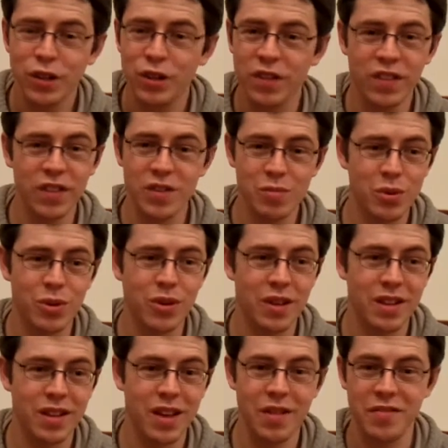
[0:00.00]
doesn't support
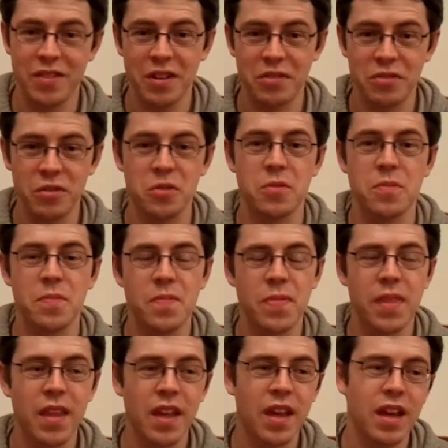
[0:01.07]
MPEG-4.
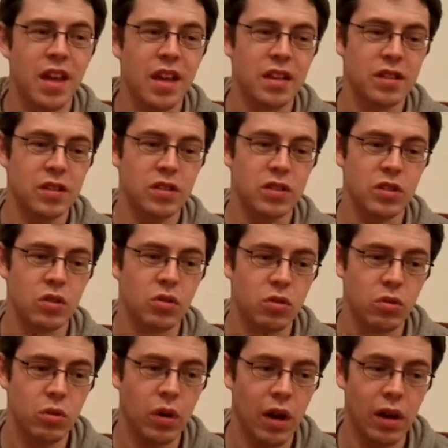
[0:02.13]

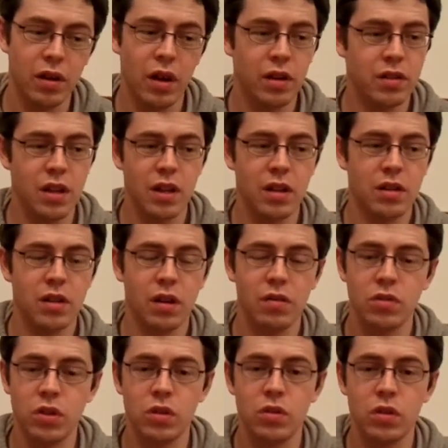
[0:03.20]
So I tend to
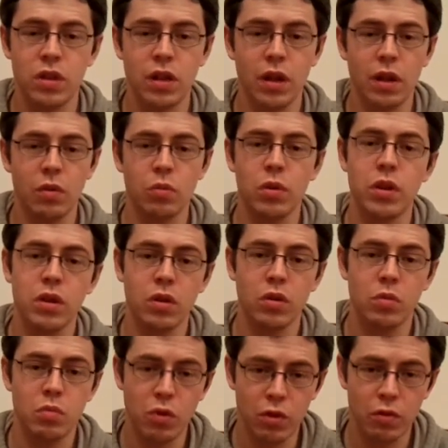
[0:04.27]
have used
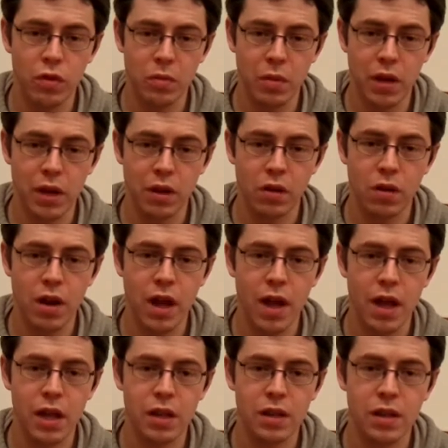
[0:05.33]
Windows Movie Maker
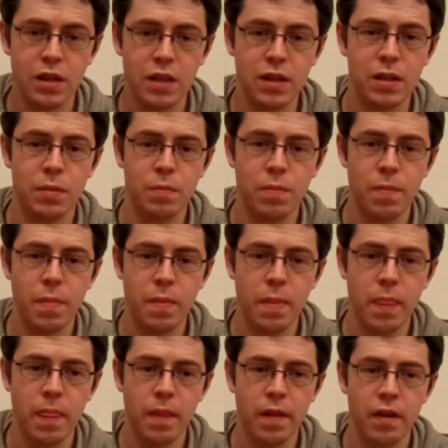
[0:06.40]
and
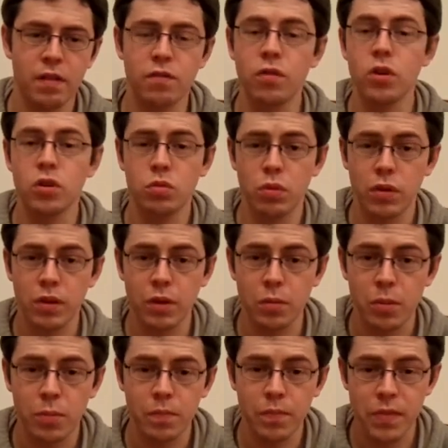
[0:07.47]
Virtual Dub
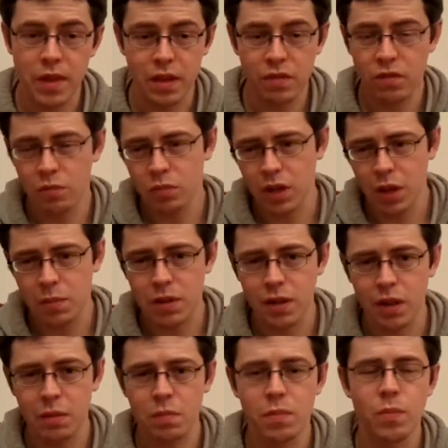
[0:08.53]
from time to
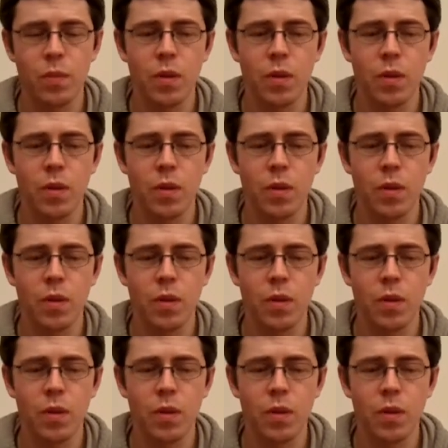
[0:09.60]
time.